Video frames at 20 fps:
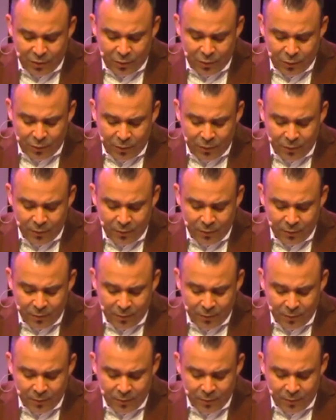you
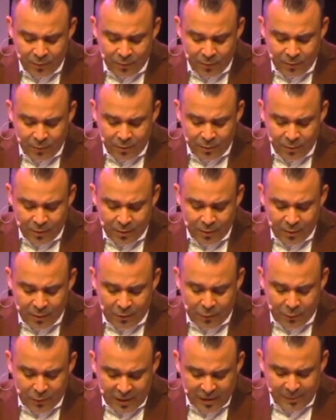
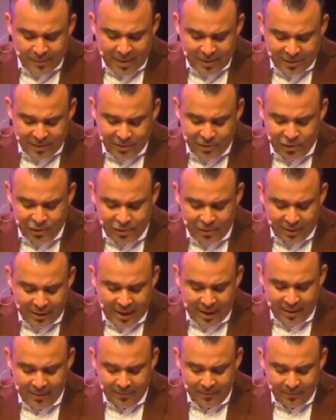through this message
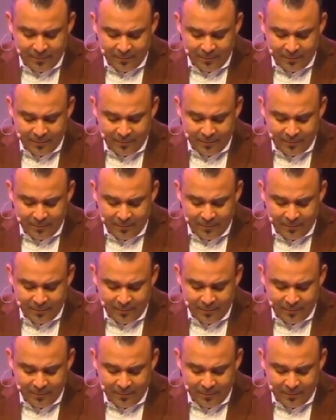today?